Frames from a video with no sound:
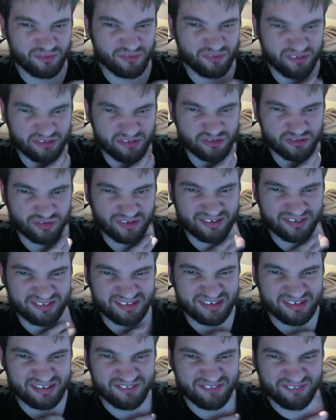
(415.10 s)
tried
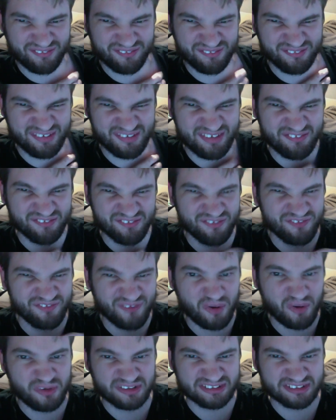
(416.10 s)
to even
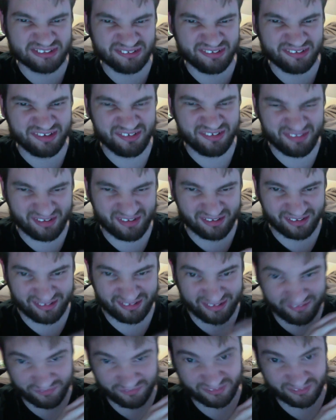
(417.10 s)
focus on any of that.
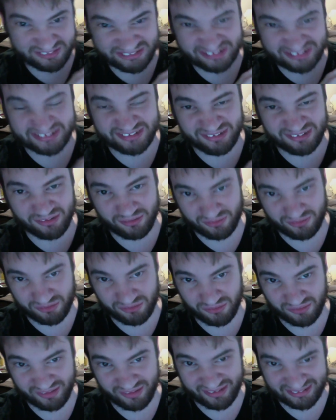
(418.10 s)
Like, for instance, in
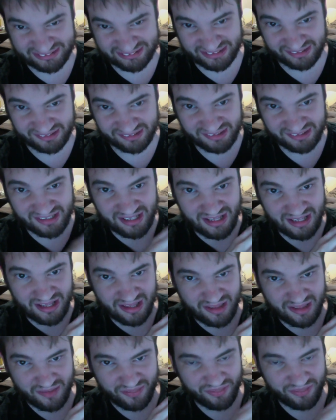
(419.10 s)
Naruto, like I said,
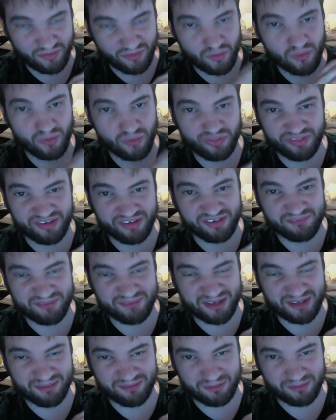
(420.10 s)
the whole thing of
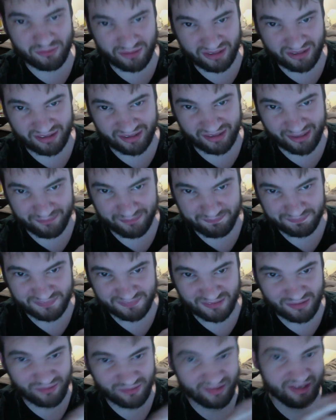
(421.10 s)
becoming Hokage.
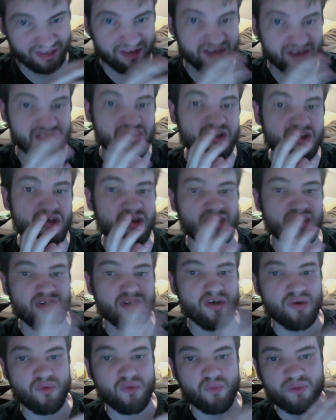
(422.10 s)
Okay,
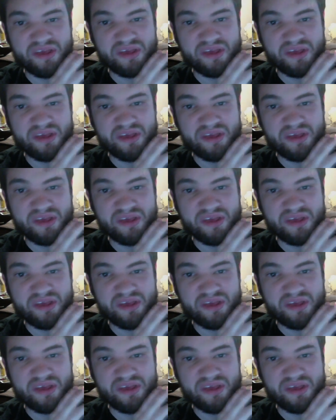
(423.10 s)
we